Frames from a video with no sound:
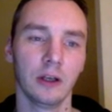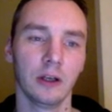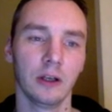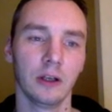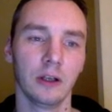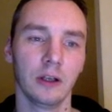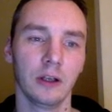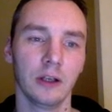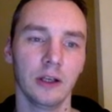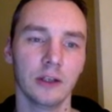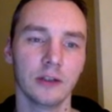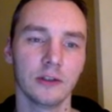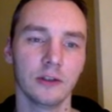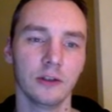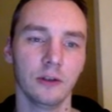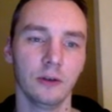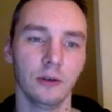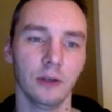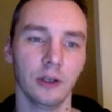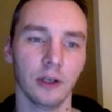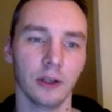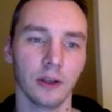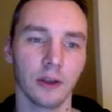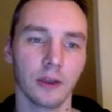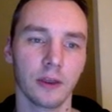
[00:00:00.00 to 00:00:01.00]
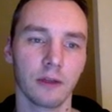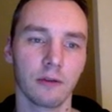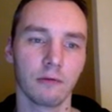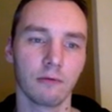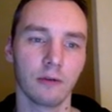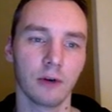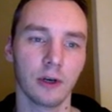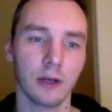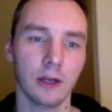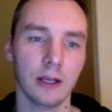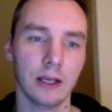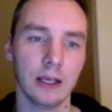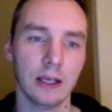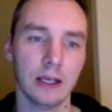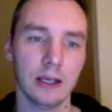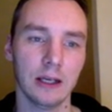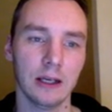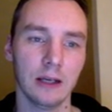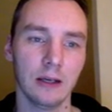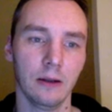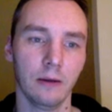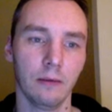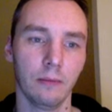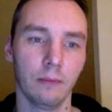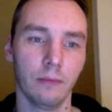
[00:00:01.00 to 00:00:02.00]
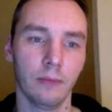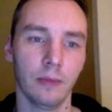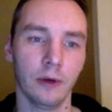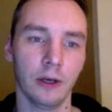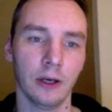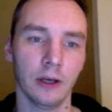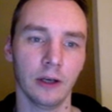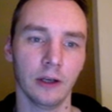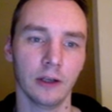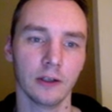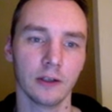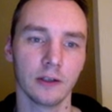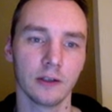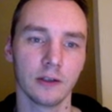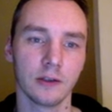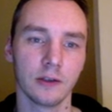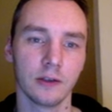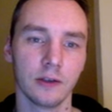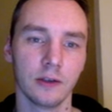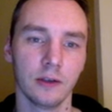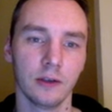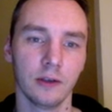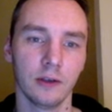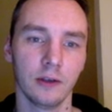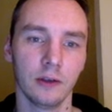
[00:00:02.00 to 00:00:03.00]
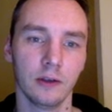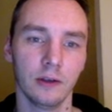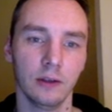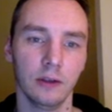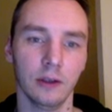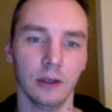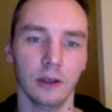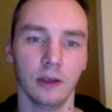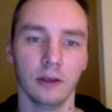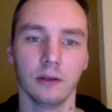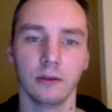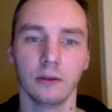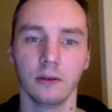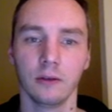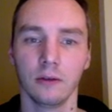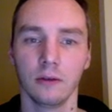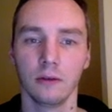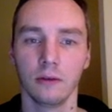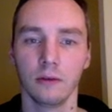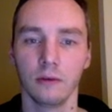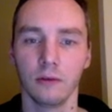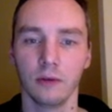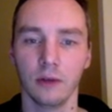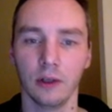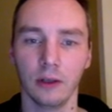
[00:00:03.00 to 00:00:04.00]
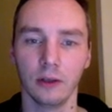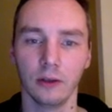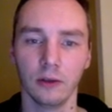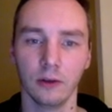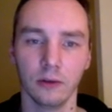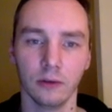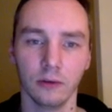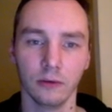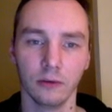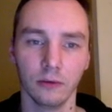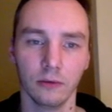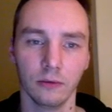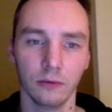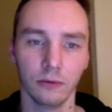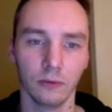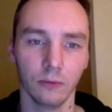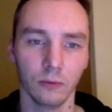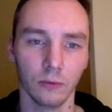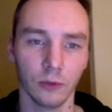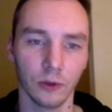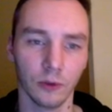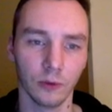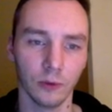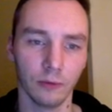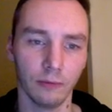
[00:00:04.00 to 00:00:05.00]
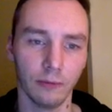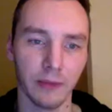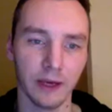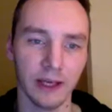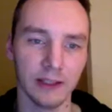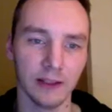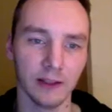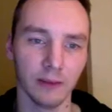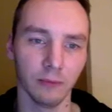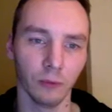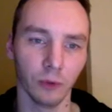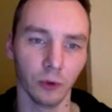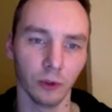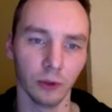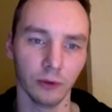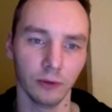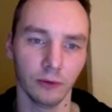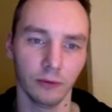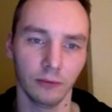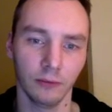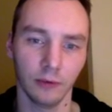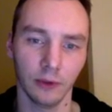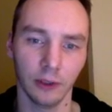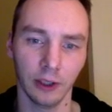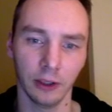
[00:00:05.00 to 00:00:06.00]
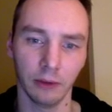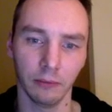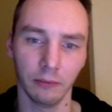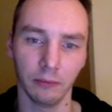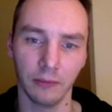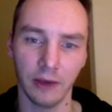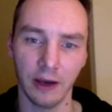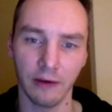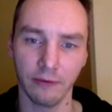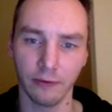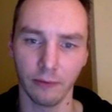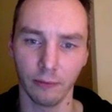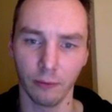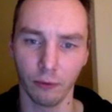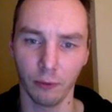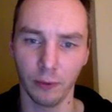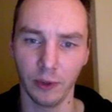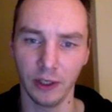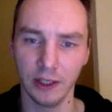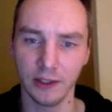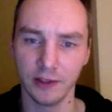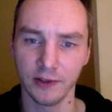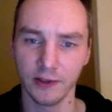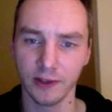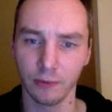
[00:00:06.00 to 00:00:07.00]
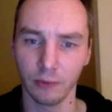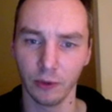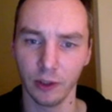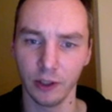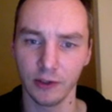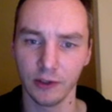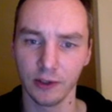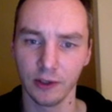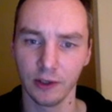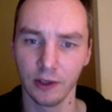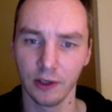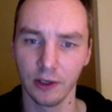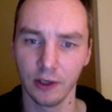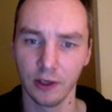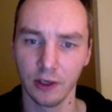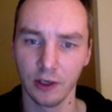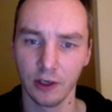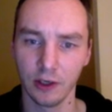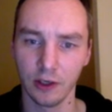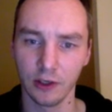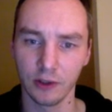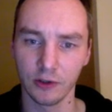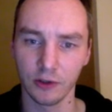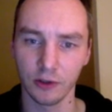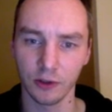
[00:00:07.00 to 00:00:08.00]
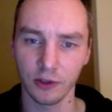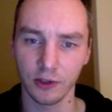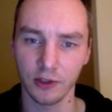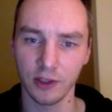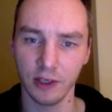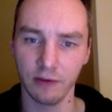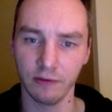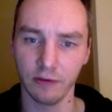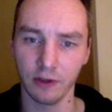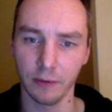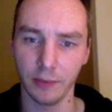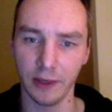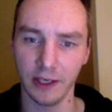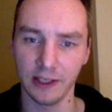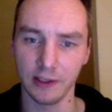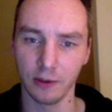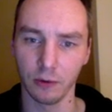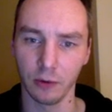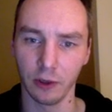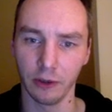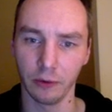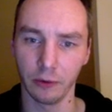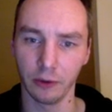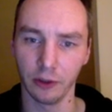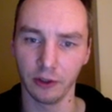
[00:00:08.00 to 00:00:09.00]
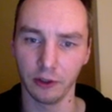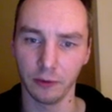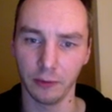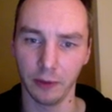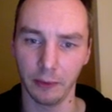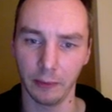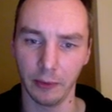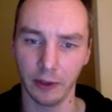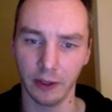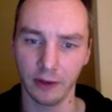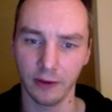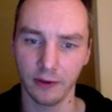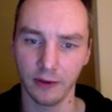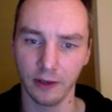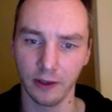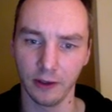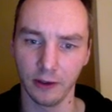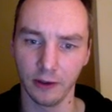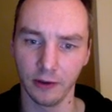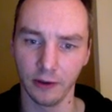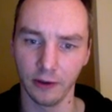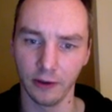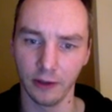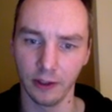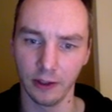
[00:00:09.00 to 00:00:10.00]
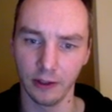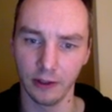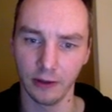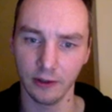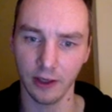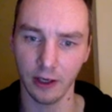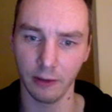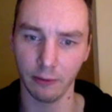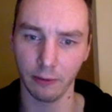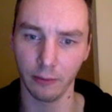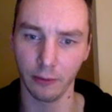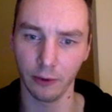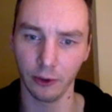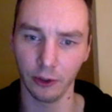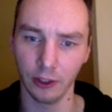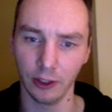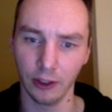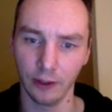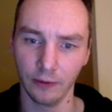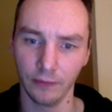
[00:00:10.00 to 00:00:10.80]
Let's do like 3, but yeah, once we've made them, we'll have them repeat in some ways. So just even the basic one I want to be a bit thinner than the upper body.